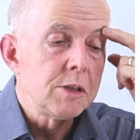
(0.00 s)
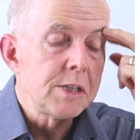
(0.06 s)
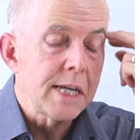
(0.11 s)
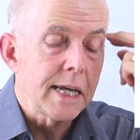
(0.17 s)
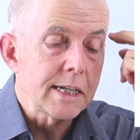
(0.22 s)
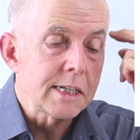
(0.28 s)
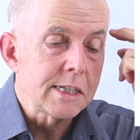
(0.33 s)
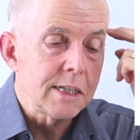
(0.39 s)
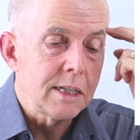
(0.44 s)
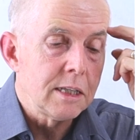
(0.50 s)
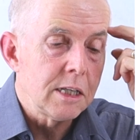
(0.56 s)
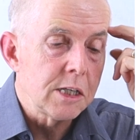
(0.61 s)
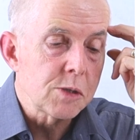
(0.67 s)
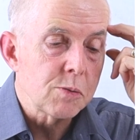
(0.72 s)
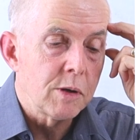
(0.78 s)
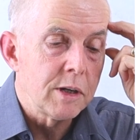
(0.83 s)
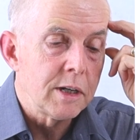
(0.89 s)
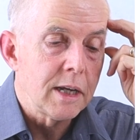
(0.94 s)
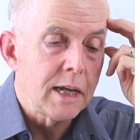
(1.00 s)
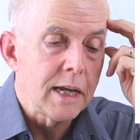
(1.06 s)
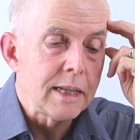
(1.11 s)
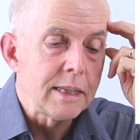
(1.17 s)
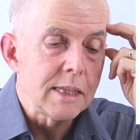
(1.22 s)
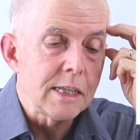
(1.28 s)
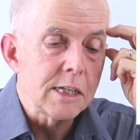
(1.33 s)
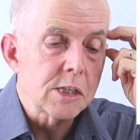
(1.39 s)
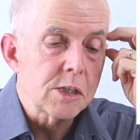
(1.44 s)
text in this one,
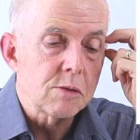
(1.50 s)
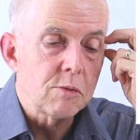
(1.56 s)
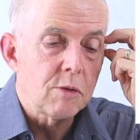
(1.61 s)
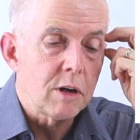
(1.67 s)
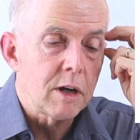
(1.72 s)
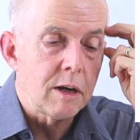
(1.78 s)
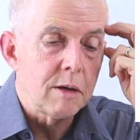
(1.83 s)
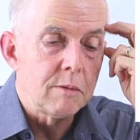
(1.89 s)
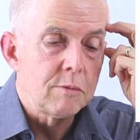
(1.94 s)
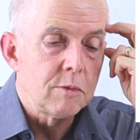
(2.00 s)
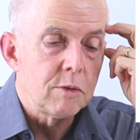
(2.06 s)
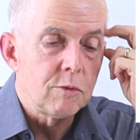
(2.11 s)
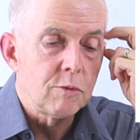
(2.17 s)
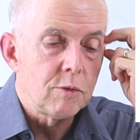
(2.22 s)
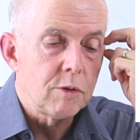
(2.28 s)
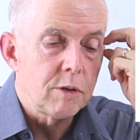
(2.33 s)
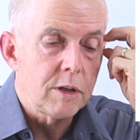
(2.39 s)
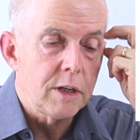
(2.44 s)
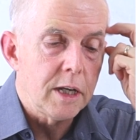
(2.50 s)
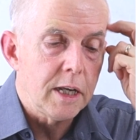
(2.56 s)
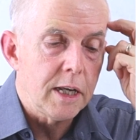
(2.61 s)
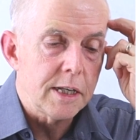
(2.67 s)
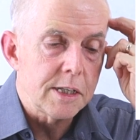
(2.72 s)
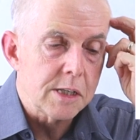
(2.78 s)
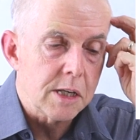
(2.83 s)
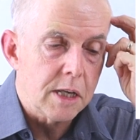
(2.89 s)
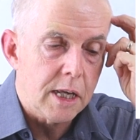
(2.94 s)
and this
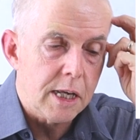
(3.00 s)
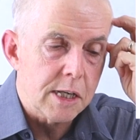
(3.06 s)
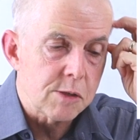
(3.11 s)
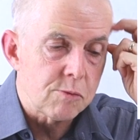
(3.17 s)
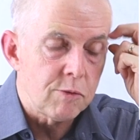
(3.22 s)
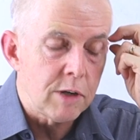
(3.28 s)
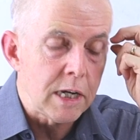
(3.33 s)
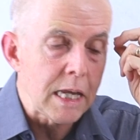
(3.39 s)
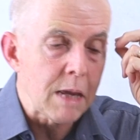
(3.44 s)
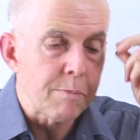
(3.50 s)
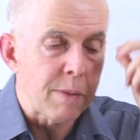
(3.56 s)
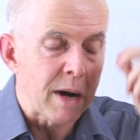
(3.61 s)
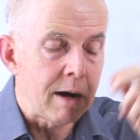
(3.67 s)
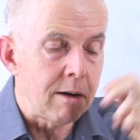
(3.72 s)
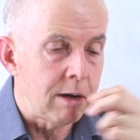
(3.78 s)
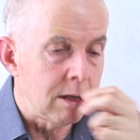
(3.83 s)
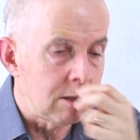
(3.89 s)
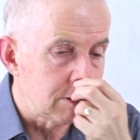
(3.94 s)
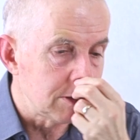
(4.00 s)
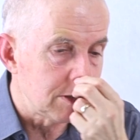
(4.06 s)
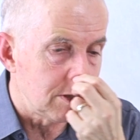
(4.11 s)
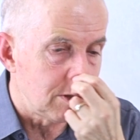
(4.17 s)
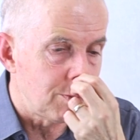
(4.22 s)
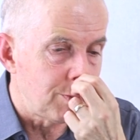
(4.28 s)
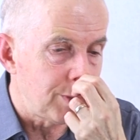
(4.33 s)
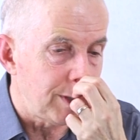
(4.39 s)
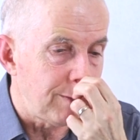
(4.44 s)
is really a parallel to
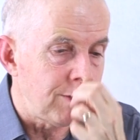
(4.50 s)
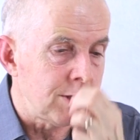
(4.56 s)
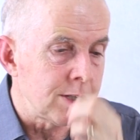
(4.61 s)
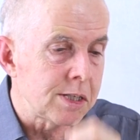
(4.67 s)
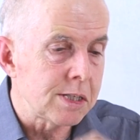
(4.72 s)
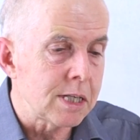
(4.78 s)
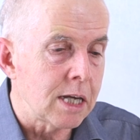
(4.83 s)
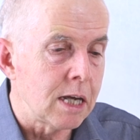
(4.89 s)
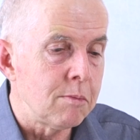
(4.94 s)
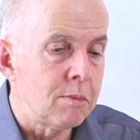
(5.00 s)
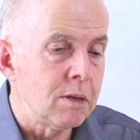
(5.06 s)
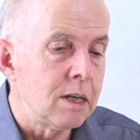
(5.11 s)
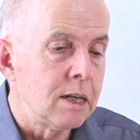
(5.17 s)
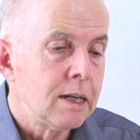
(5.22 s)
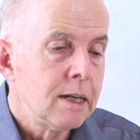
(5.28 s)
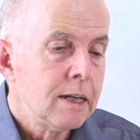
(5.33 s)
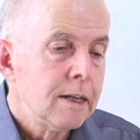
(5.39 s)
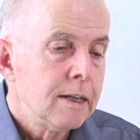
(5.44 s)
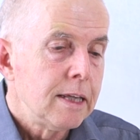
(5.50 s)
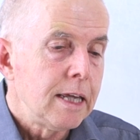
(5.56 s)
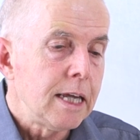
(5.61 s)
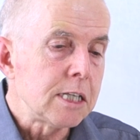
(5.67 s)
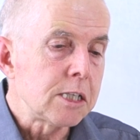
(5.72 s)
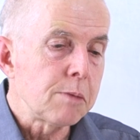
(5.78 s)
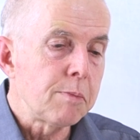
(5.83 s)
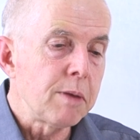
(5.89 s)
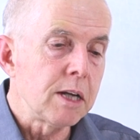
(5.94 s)
the previous statement.
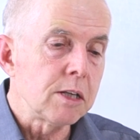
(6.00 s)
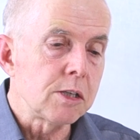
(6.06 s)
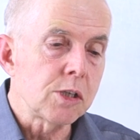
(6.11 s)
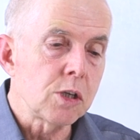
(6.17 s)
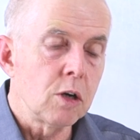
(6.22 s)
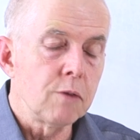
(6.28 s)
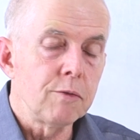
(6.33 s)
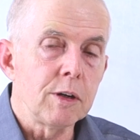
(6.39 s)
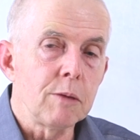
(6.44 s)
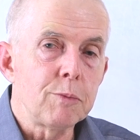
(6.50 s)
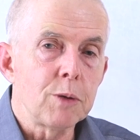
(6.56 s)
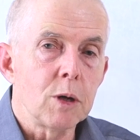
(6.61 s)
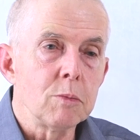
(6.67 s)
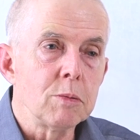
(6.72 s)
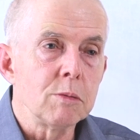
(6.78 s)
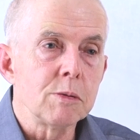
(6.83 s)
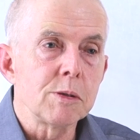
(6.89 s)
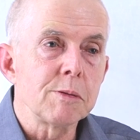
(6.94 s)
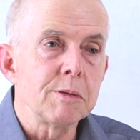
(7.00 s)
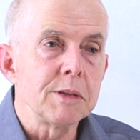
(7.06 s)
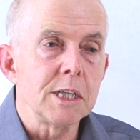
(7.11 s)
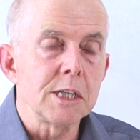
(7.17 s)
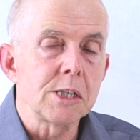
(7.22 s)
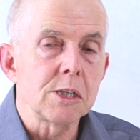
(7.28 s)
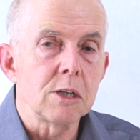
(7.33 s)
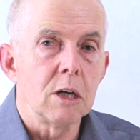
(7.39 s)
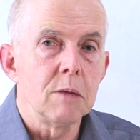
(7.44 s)
It's about solving problems, but
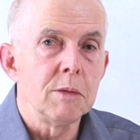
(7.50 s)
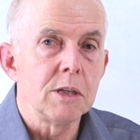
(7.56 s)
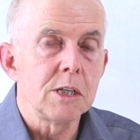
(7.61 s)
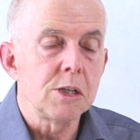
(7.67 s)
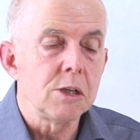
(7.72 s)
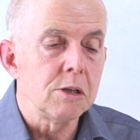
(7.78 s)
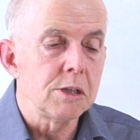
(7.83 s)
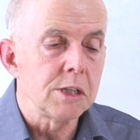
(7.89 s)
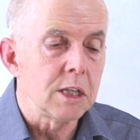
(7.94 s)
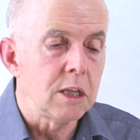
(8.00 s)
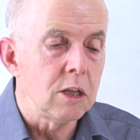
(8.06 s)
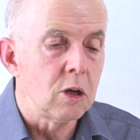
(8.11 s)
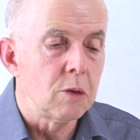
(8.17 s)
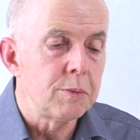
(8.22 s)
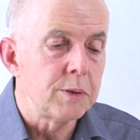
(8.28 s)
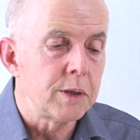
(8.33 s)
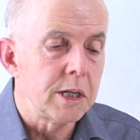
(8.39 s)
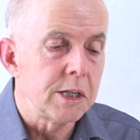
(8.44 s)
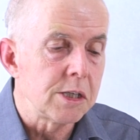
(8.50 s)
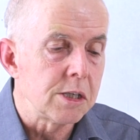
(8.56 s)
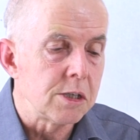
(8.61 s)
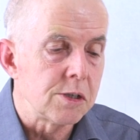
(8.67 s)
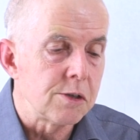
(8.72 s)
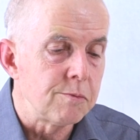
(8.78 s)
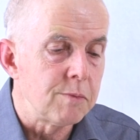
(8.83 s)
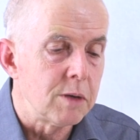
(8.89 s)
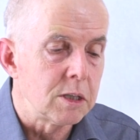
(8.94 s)
this time it's using the
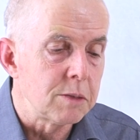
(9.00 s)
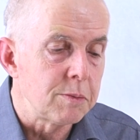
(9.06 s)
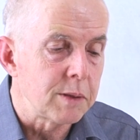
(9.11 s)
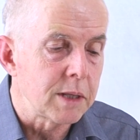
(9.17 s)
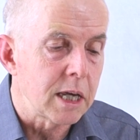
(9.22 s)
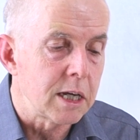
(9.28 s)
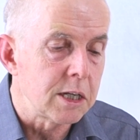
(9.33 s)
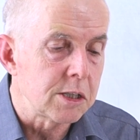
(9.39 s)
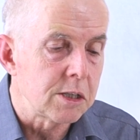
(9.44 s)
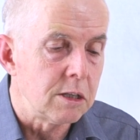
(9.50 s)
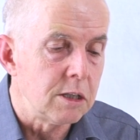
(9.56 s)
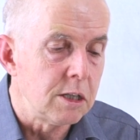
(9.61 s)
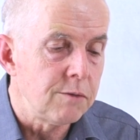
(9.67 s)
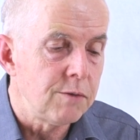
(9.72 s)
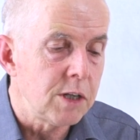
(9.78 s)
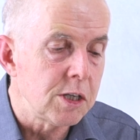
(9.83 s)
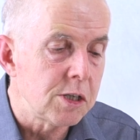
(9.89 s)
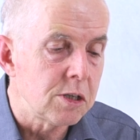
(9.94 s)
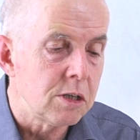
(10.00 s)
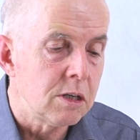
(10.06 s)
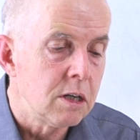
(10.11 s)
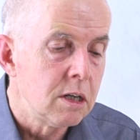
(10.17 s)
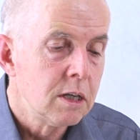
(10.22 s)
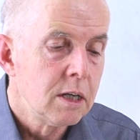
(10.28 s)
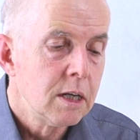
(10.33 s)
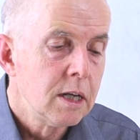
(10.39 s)
operations of multiplication and division,